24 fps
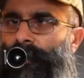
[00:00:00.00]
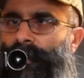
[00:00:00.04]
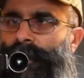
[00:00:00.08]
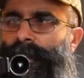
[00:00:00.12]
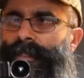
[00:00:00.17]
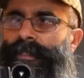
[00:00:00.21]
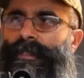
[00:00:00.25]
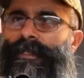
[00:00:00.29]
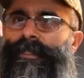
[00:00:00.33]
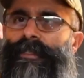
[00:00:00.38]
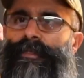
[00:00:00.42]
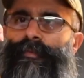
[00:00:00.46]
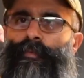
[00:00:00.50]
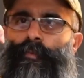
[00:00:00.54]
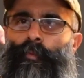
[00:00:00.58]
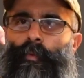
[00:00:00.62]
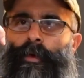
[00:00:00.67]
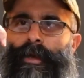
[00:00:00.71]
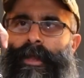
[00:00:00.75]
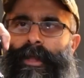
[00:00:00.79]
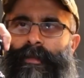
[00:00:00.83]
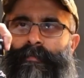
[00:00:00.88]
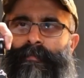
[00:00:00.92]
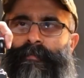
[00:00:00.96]
this is
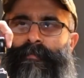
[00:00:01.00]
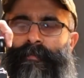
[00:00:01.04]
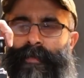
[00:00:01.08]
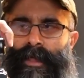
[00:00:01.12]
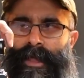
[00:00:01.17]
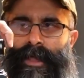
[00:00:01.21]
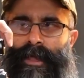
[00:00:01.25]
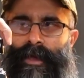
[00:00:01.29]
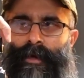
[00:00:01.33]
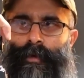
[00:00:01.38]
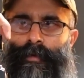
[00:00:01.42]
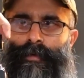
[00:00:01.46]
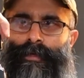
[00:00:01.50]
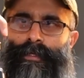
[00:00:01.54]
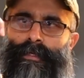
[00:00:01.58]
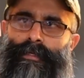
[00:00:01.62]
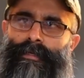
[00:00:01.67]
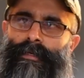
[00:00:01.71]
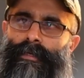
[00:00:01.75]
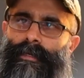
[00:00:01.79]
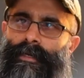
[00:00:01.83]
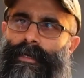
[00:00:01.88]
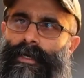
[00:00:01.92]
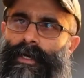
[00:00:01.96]
what I found
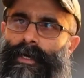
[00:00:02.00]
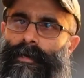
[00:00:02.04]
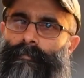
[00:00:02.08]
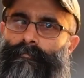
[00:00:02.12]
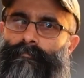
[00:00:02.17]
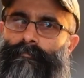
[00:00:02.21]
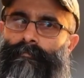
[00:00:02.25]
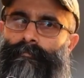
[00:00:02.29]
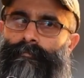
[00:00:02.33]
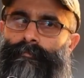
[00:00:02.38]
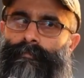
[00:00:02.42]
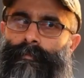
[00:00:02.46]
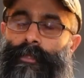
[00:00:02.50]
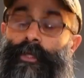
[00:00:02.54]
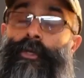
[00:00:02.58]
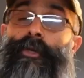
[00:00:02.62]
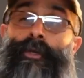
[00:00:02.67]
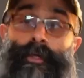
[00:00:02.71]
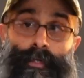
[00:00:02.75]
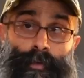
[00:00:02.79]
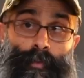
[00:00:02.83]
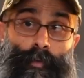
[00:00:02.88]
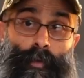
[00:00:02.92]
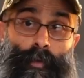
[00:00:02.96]
could